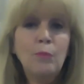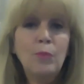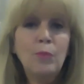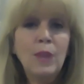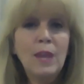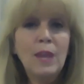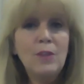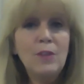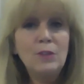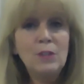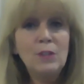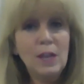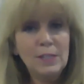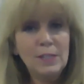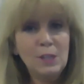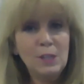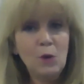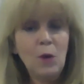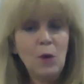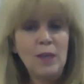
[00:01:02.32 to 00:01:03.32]
and there's
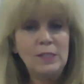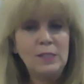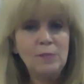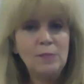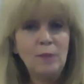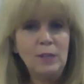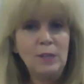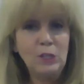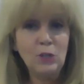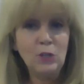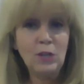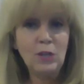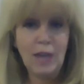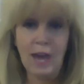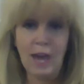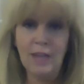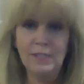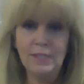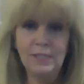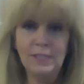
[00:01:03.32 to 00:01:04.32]
also a special
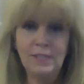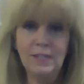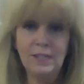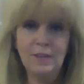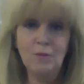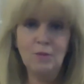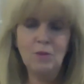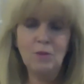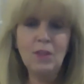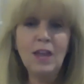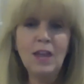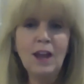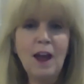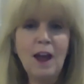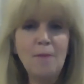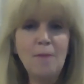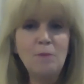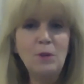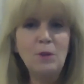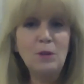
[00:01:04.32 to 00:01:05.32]
guest that
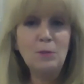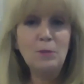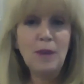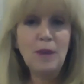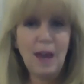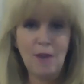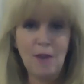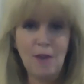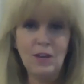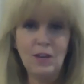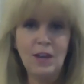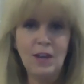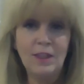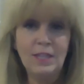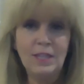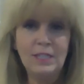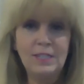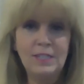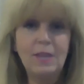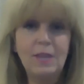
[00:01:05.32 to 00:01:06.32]
I'm going to be having on
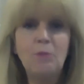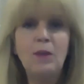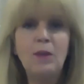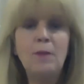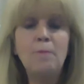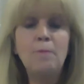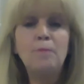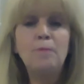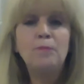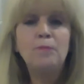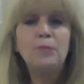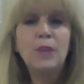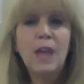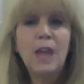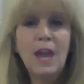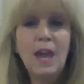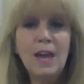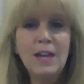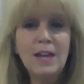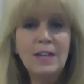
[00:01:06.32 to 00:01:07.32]
the summit,
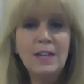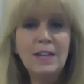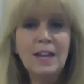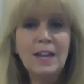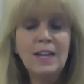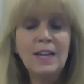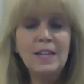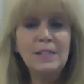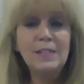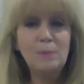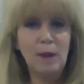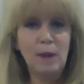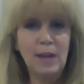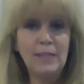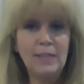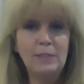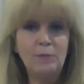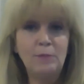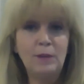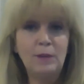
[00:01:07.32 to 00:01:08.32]
and it is my
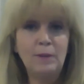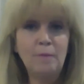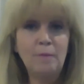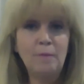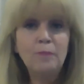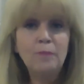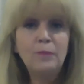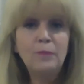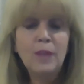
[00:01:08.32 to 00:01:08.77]
husband.